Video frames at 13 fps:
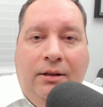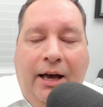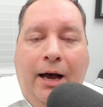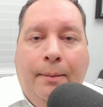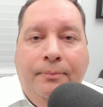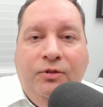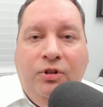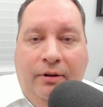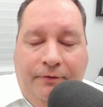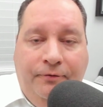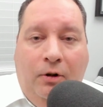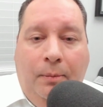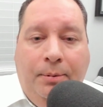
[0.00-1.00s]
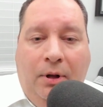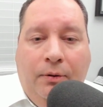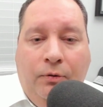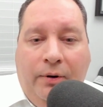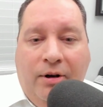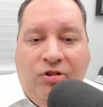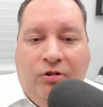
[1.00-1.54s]
up to the full-blown
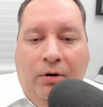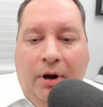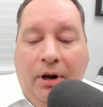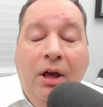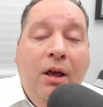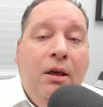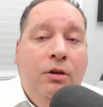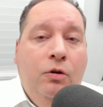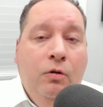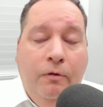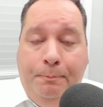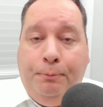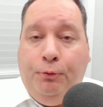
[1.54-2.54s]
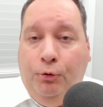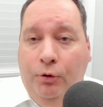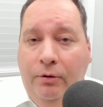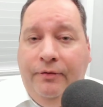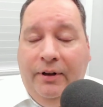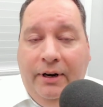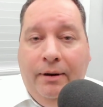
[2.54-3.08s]
restaurant, you've
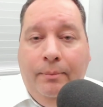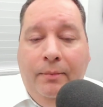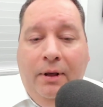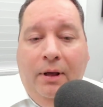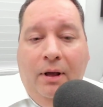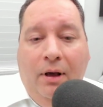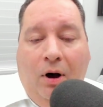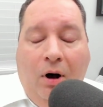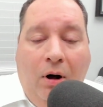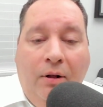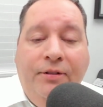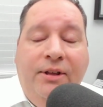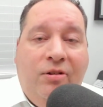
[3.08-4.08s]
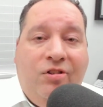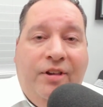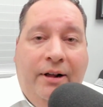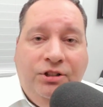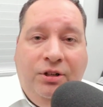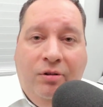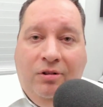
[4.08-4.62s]
proven all the
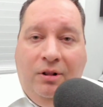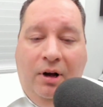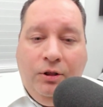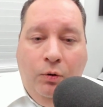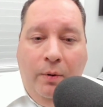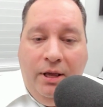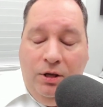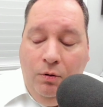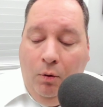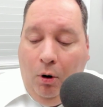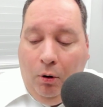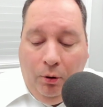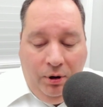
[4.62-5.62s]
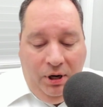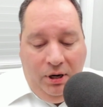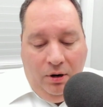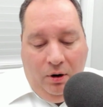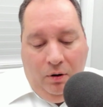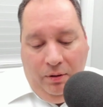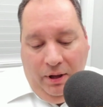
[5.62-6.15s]
essentials along the way. You already
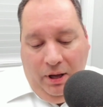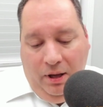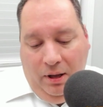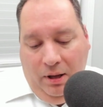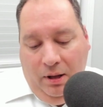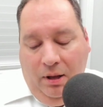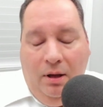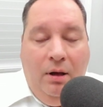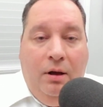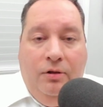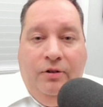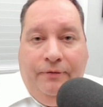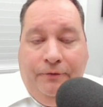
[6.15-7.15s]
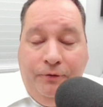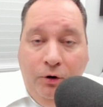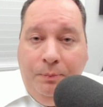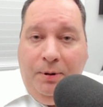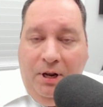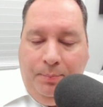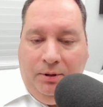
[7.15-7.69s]
know the
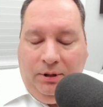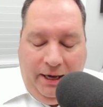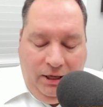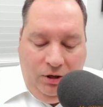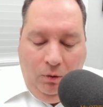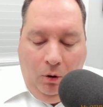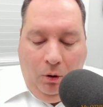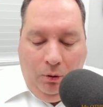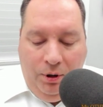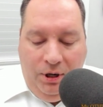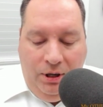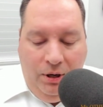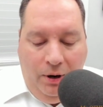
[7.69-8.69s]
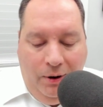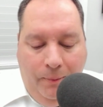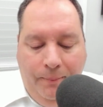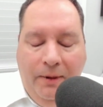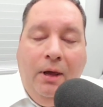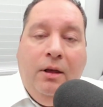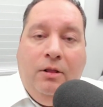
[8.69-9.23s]
food people like. You already know
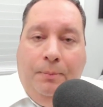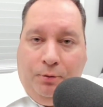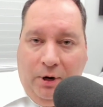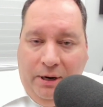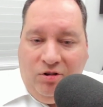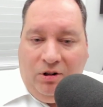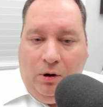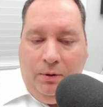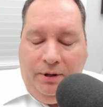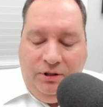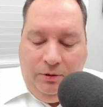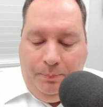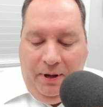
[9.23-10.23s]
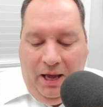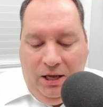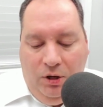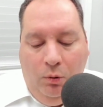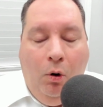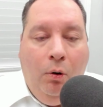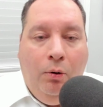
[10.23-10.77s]
the price they're willing to pay.
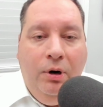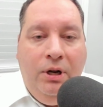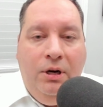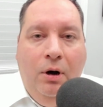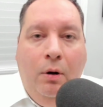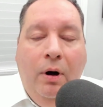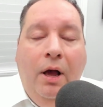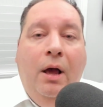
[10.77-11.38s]
You already know